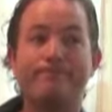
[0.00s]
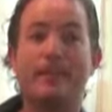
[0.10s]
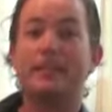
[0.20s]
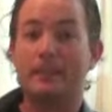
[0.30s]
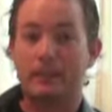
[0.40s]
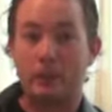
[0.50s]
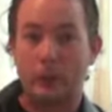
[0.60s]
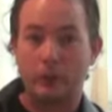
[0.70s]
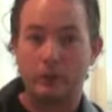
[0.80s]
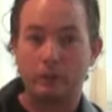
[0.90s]
it's going to
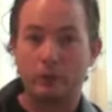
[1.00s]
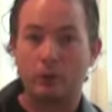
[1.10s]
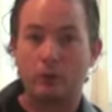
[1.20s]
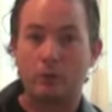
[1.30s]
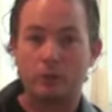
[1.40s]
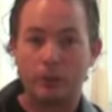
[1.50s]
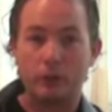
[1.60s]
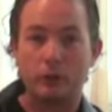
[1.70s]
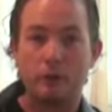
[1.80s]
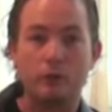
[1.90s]
hurt. So make
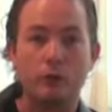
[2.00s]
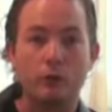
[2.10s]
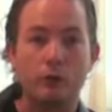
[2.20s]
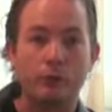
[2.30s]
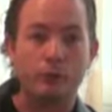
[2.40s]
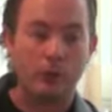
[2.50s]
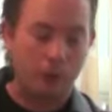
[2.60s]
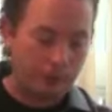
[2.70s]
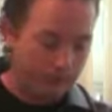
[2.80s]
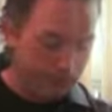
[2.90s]
sure you do so.